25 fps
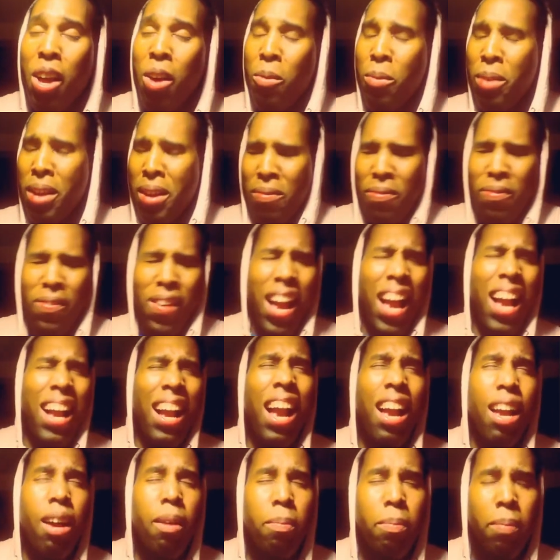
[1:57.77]
we
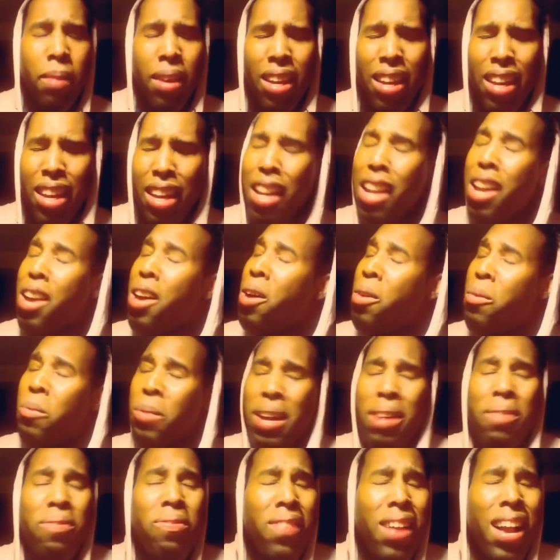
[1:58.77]
vibing,
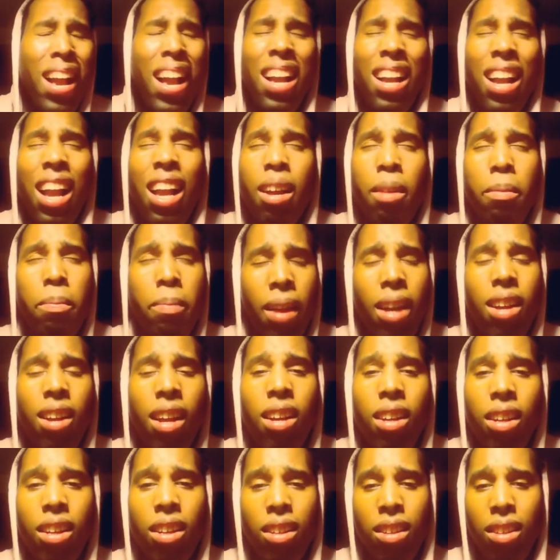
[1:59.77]
we
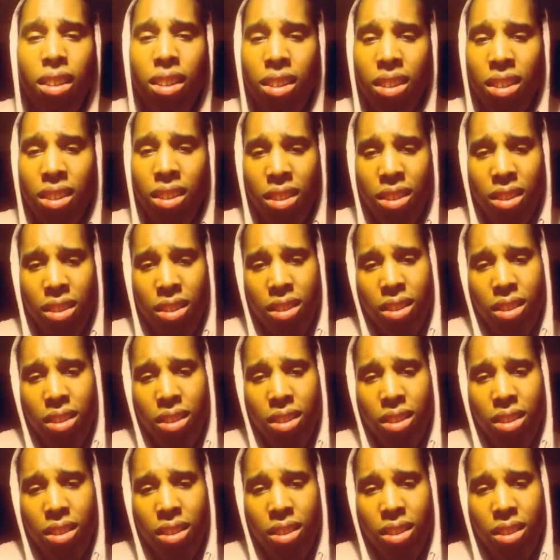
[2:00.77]
vibing.